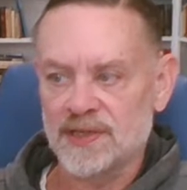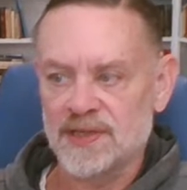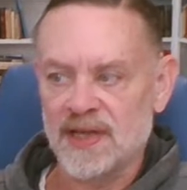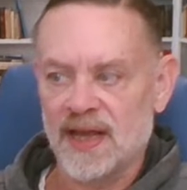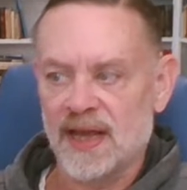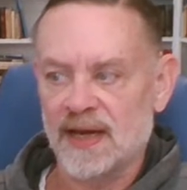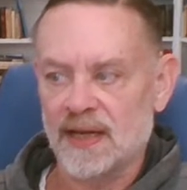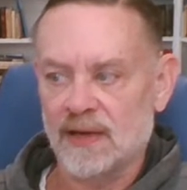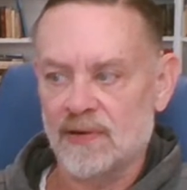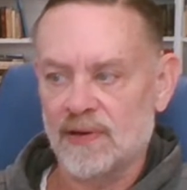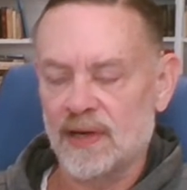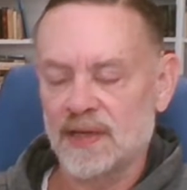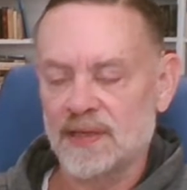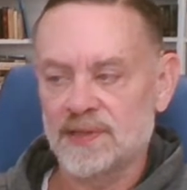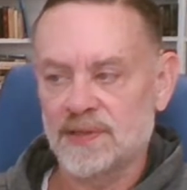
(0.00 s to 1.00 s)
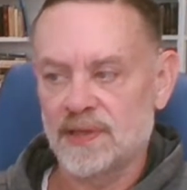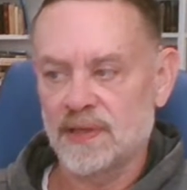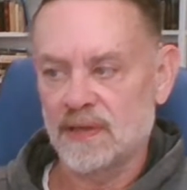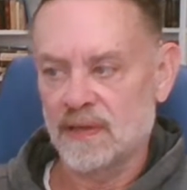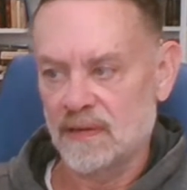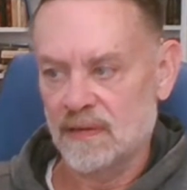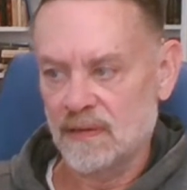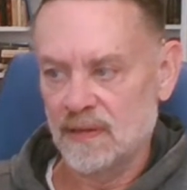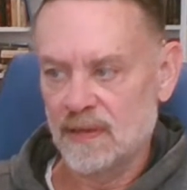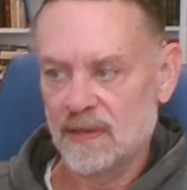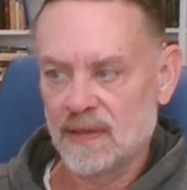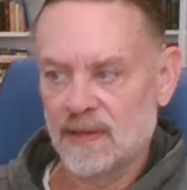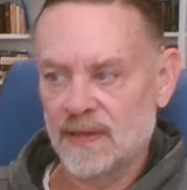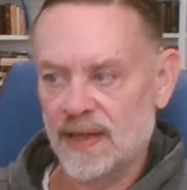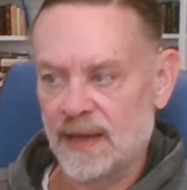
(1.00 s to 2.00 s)
the Antichrist,
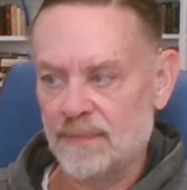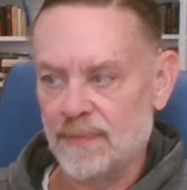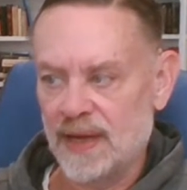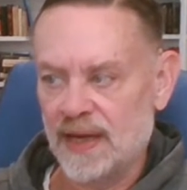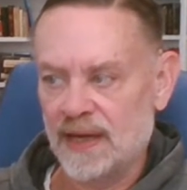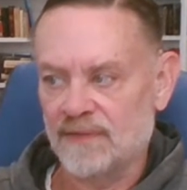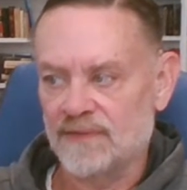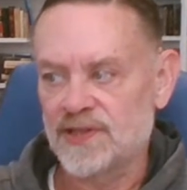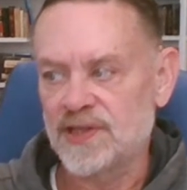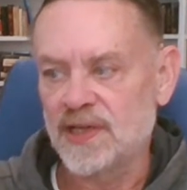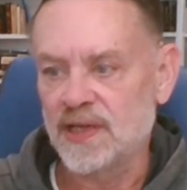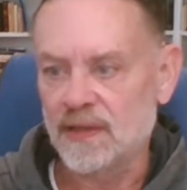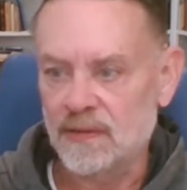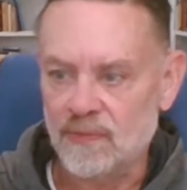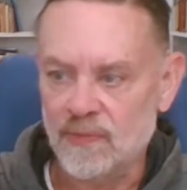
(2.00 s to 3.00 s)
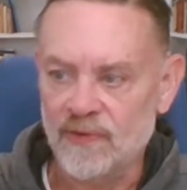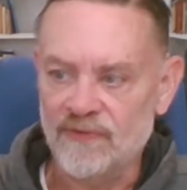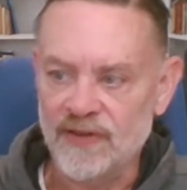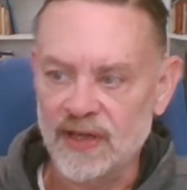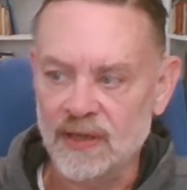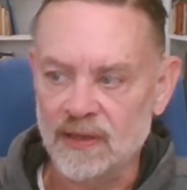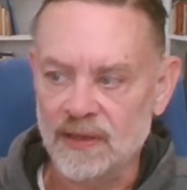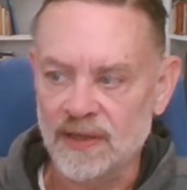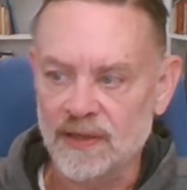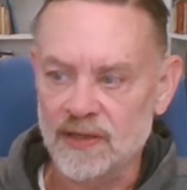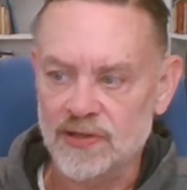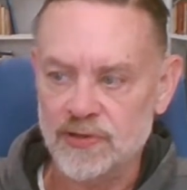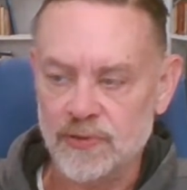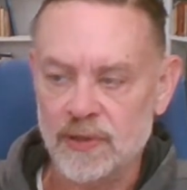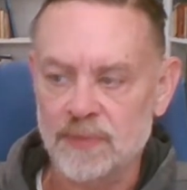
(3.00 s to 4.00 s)
that man of sin revealed in the
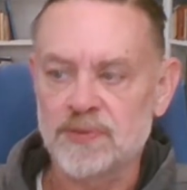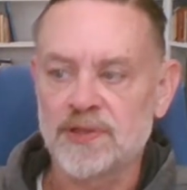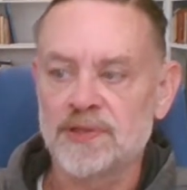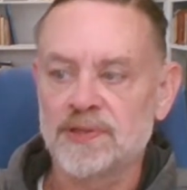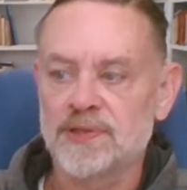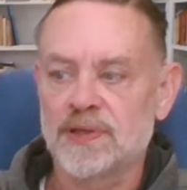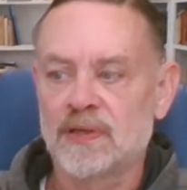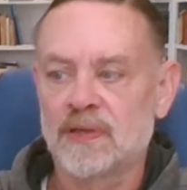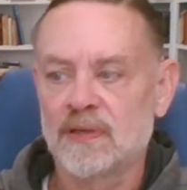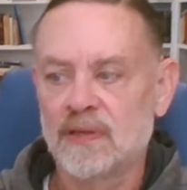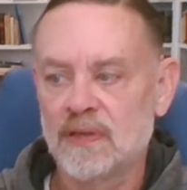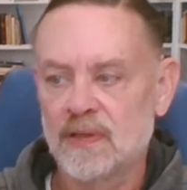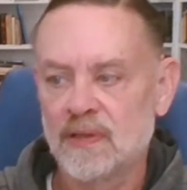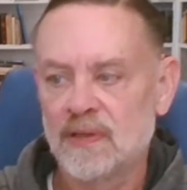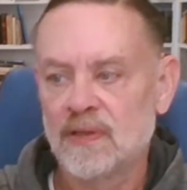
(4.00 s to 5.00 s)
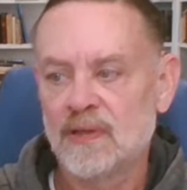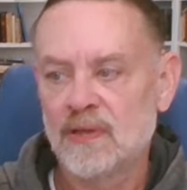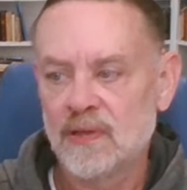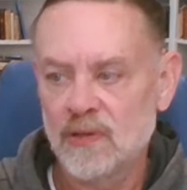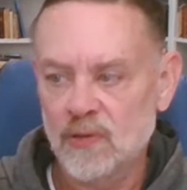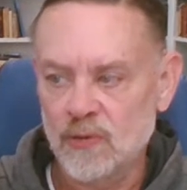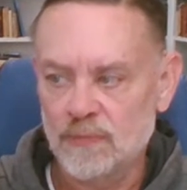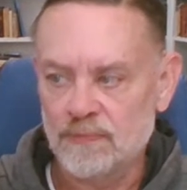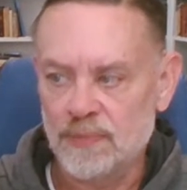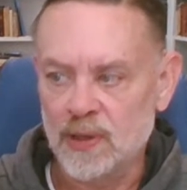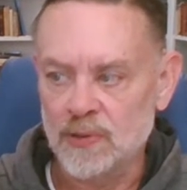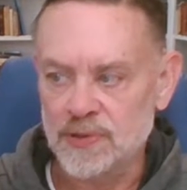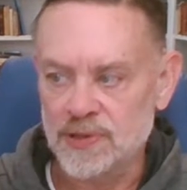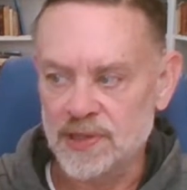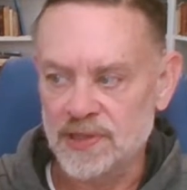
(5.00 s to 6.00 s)
scriptures, who
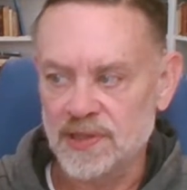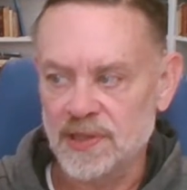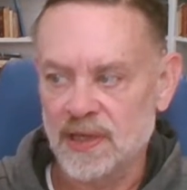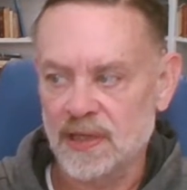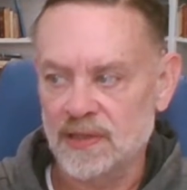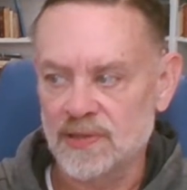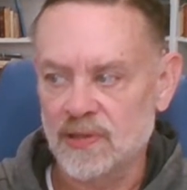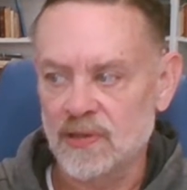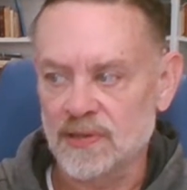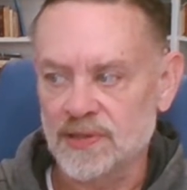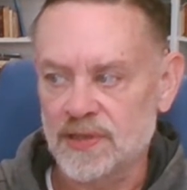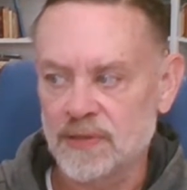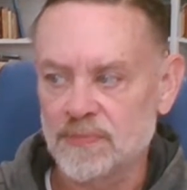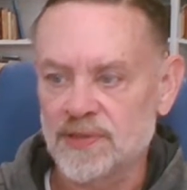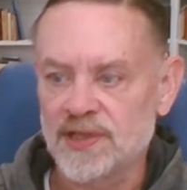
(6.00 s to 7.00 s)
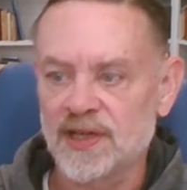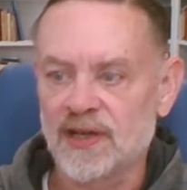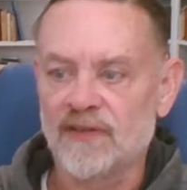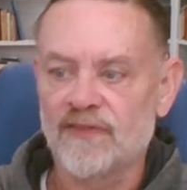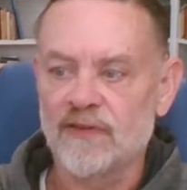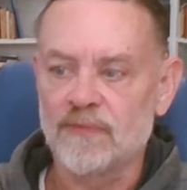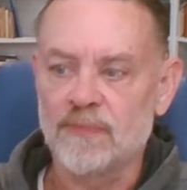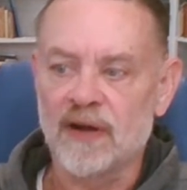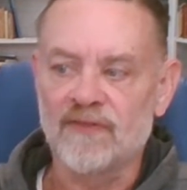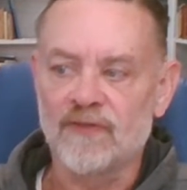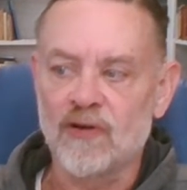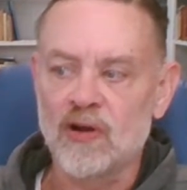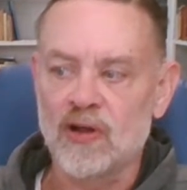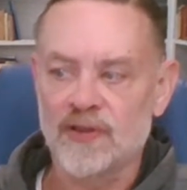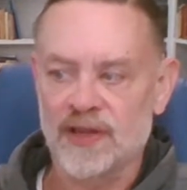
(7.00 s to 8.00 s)
poses and exalts himself above
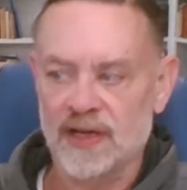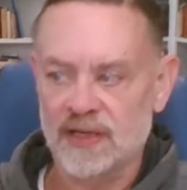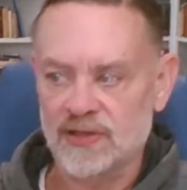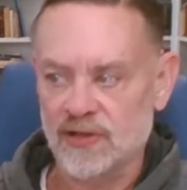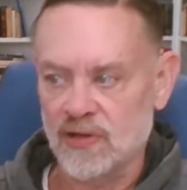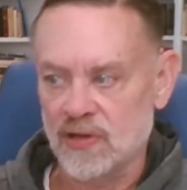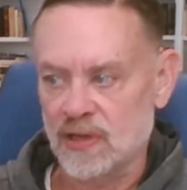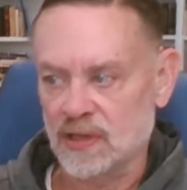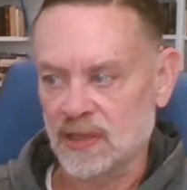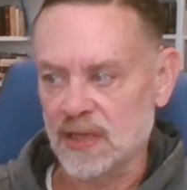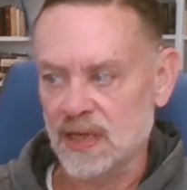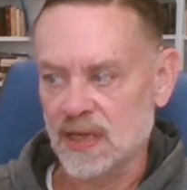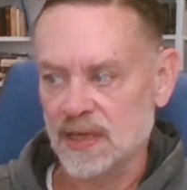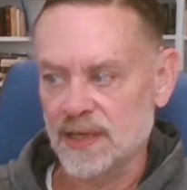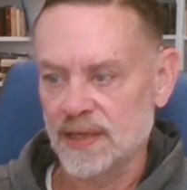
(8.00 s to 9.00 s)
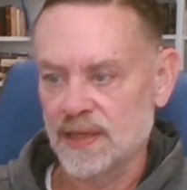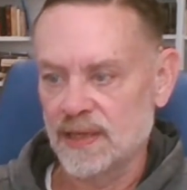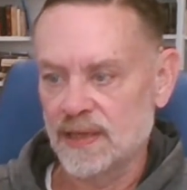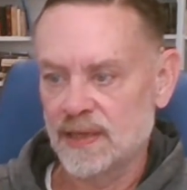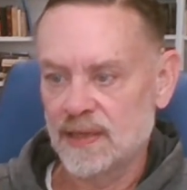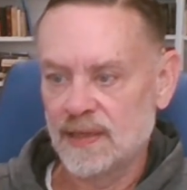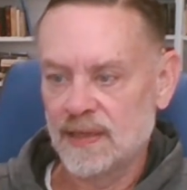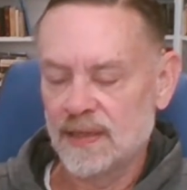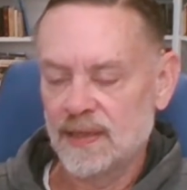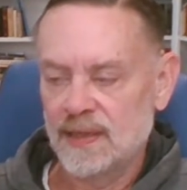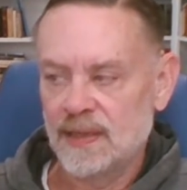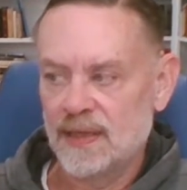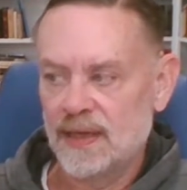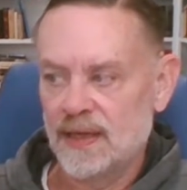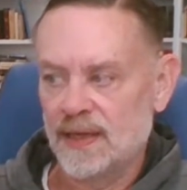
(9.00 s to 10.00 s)
all that is called God,
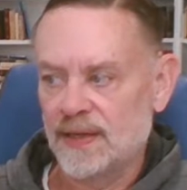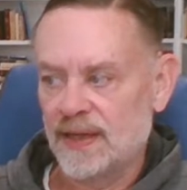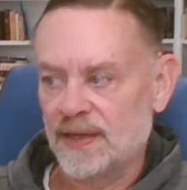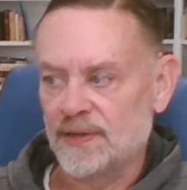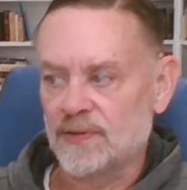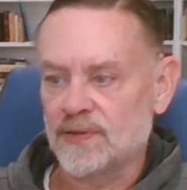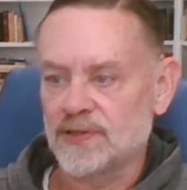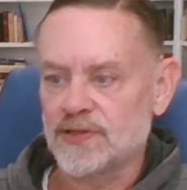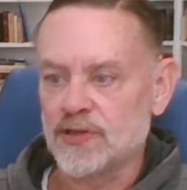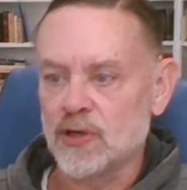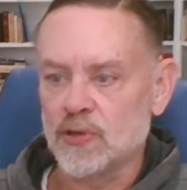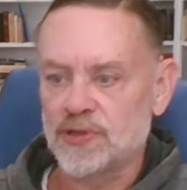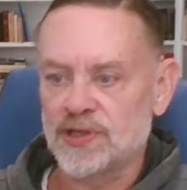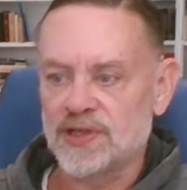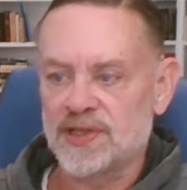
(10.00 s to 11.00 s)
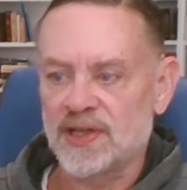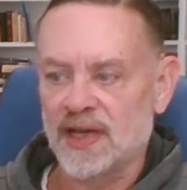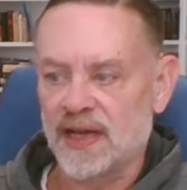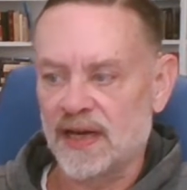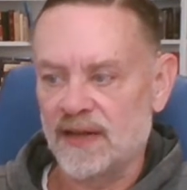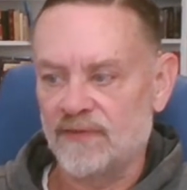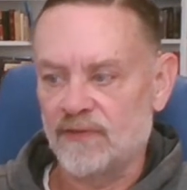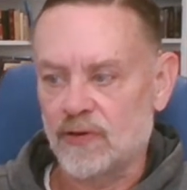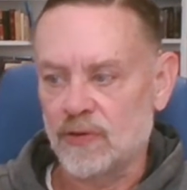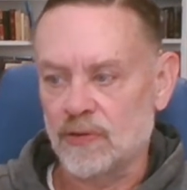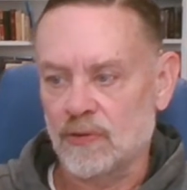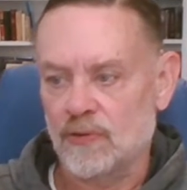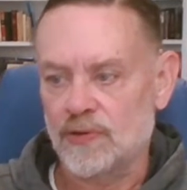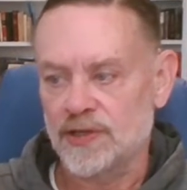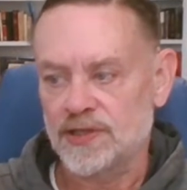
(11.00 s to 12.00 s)
and that there is no society of
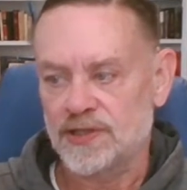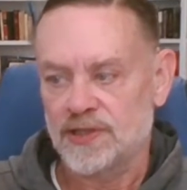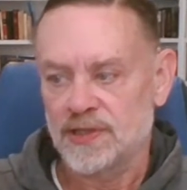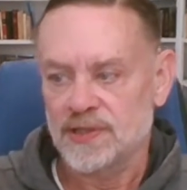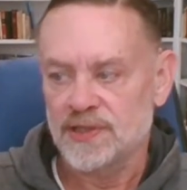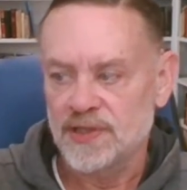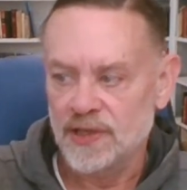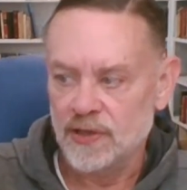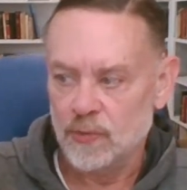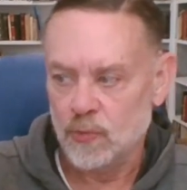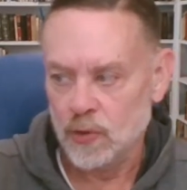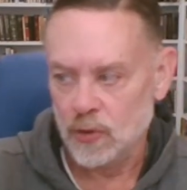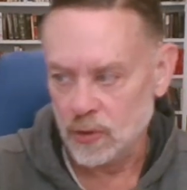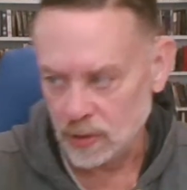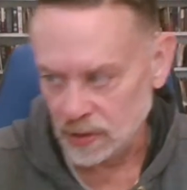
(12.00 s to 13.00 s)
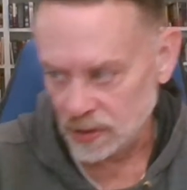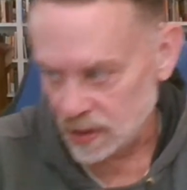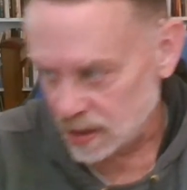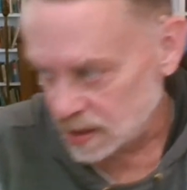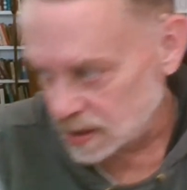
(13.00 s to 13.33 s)
Christians in the world